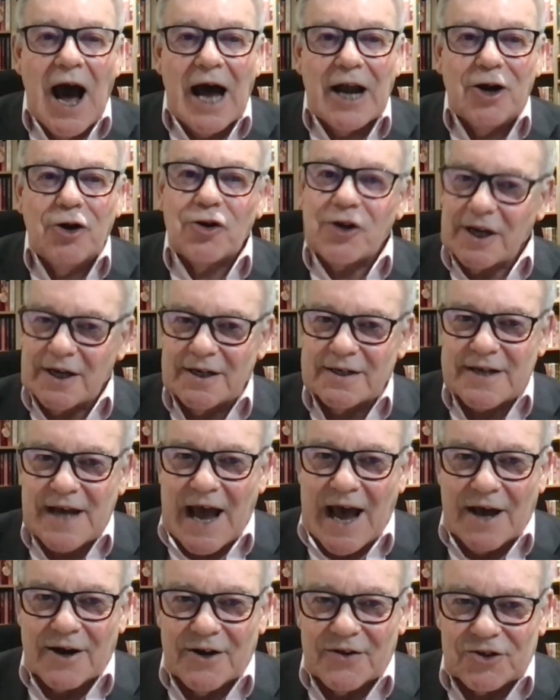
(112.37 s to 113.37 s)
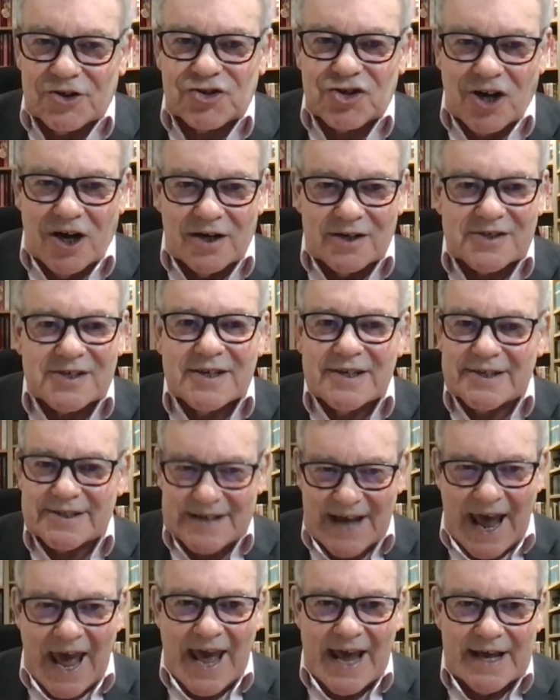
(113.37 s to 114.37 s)
looking down at the
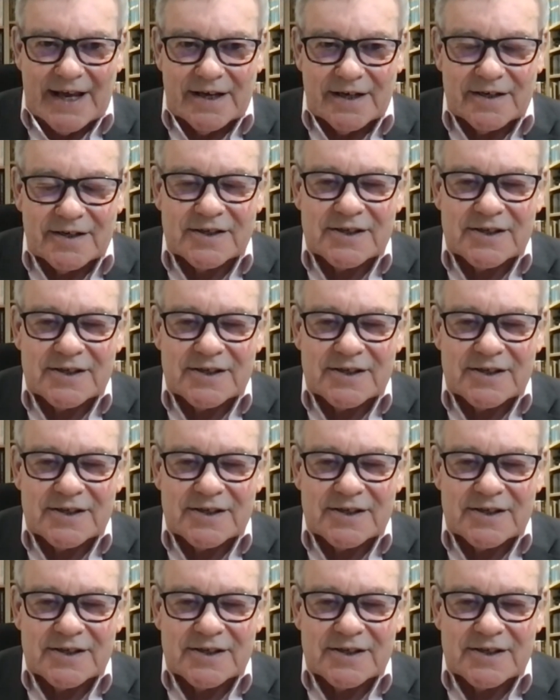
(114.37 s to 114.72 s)
Chancellor's head.